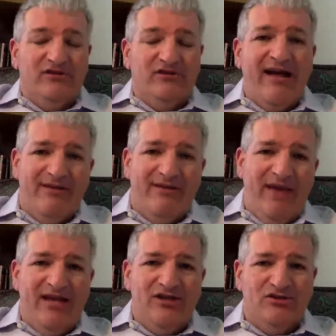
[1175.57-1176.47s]
for
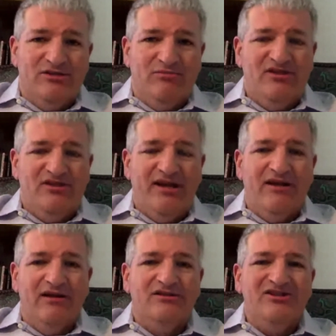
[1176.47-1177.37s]
talent managers in
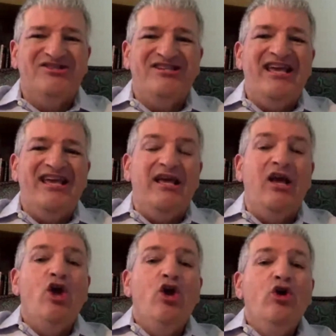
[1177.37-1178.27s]
particular to
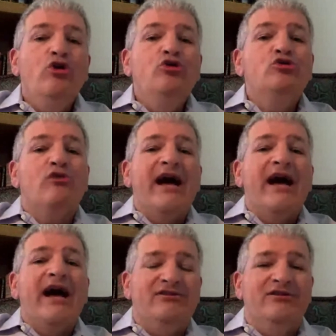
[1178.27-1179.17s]
see who's
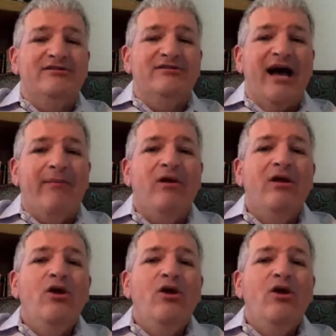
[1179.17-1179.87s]
rising to the top,